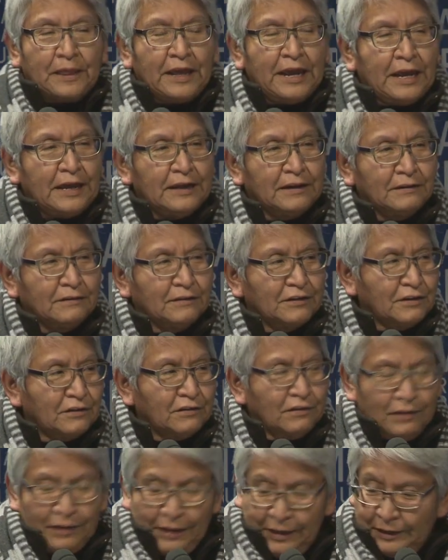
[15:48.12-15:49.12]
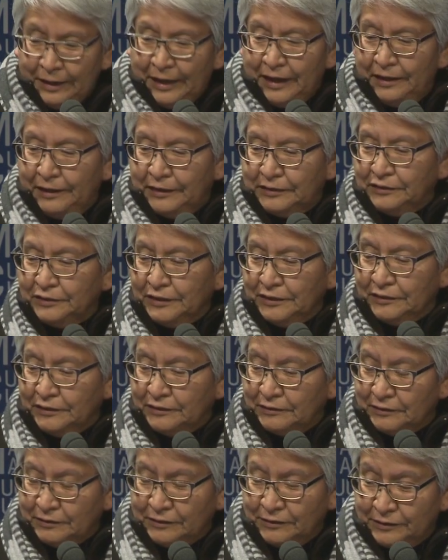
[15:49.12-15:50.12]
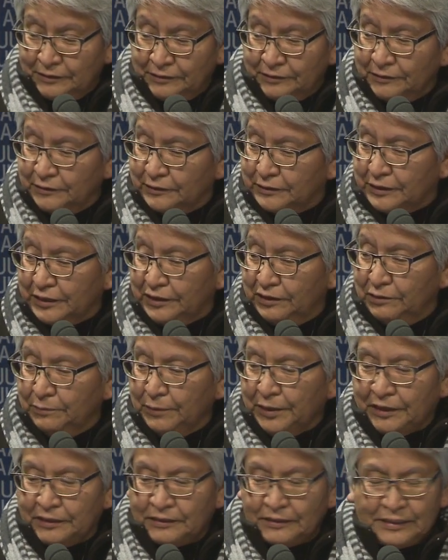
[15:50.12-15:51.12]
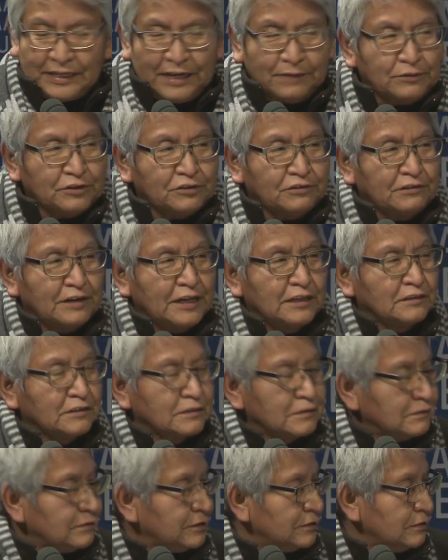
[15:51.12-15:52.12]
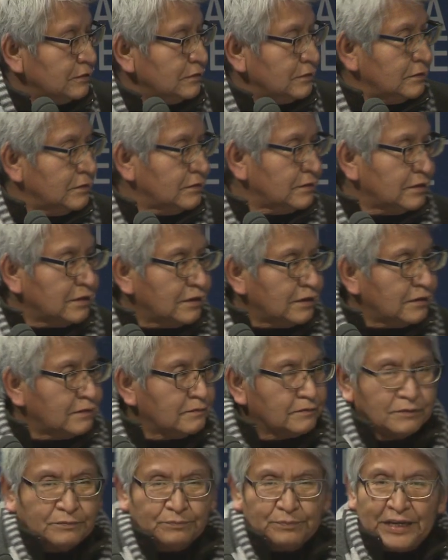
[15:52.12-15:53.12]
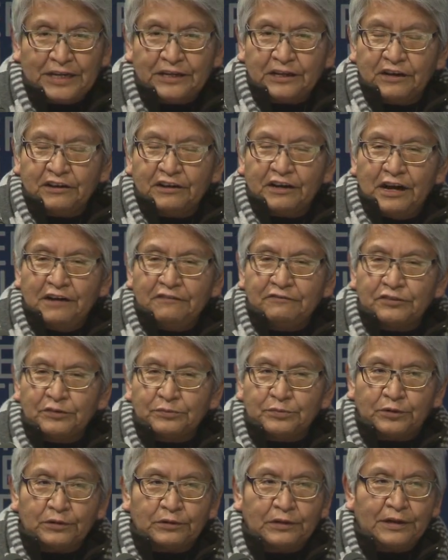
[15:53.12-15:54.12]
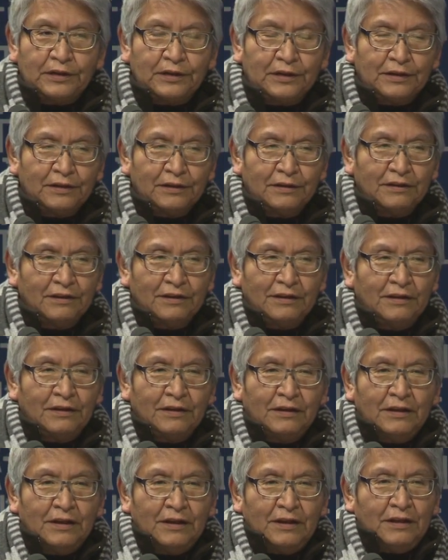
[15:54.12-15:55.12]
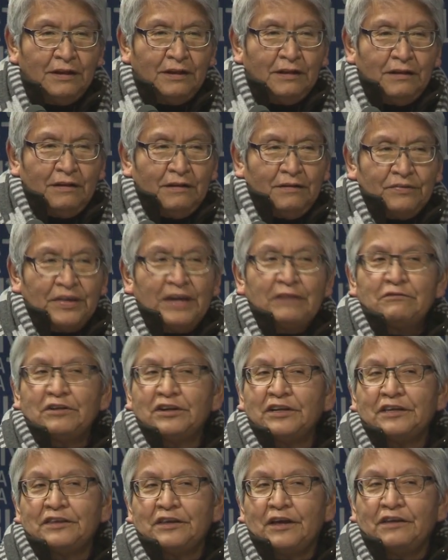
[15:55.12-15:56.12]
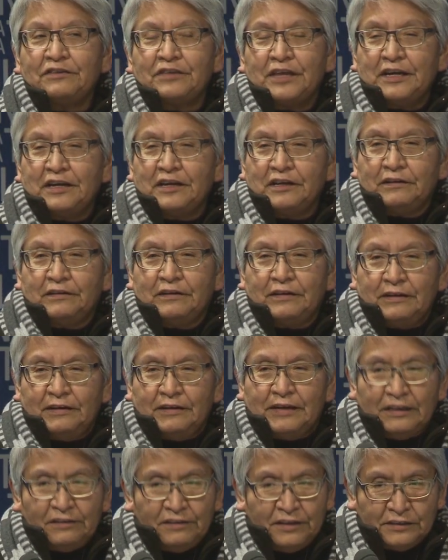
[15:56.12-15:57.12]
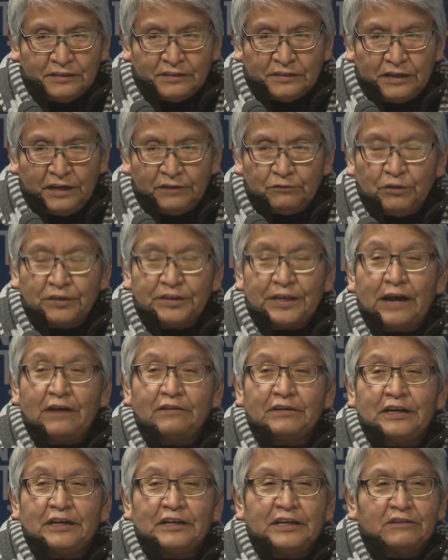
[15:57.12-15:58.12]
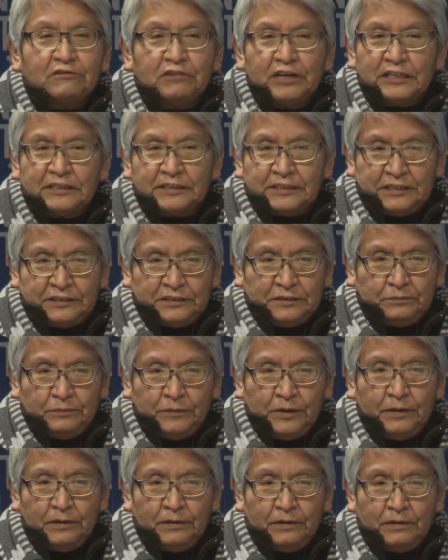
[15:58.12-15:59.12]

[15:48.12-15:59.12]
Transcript: And, you know, and as you can tell by Sam Durant's being uncomfortable, they really thought they could get this done without any criticism